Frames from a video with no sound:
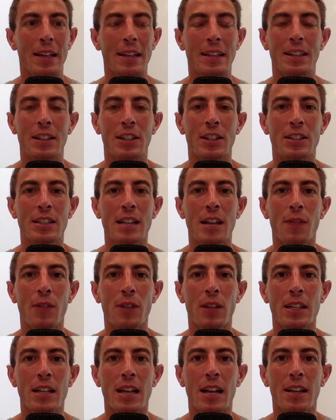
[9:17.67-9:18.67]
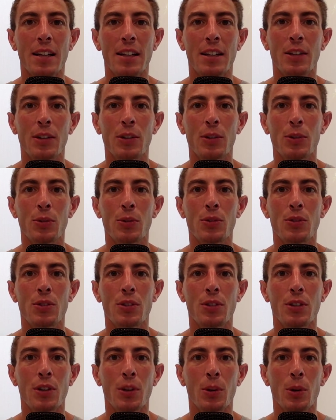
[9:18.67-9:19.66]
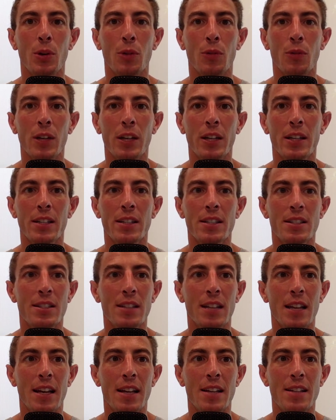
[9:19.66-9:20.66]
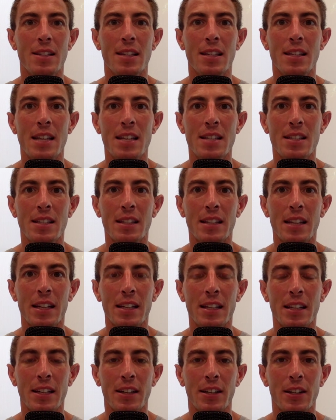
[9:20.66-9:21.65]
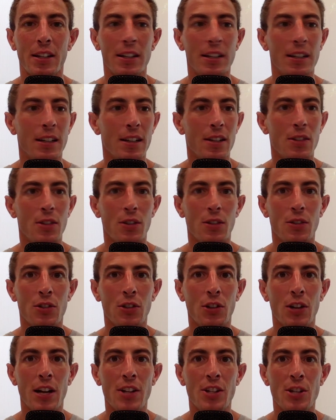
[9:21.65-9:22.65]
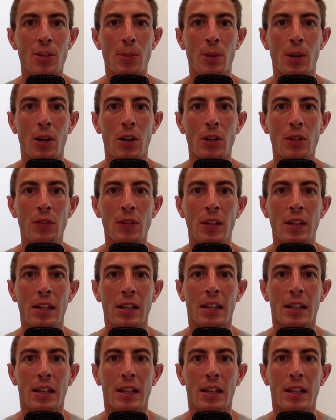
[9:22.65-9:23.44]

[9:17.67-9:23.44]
They're definitely not going to use, Arias as the designated hitter. So you scratch him off.